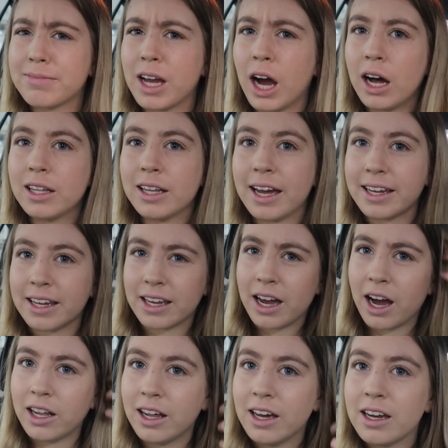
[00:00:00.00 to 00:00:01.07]
co like
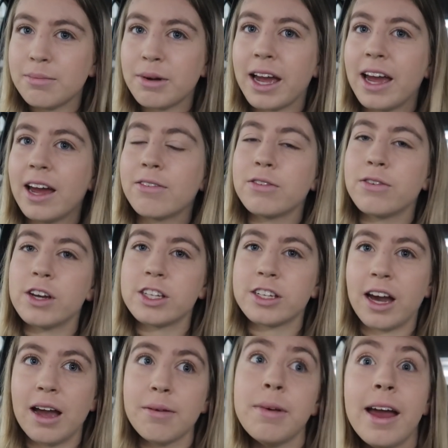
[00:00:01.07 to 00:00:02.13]
color in my hair for the first
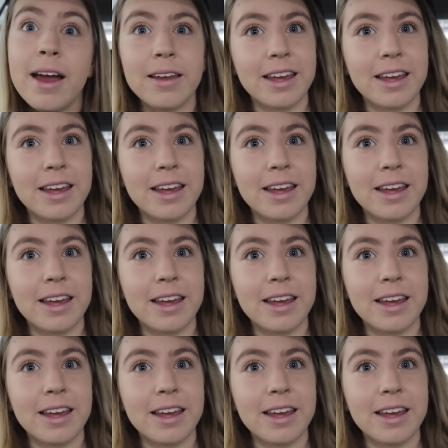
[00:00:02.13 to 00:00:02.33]
time.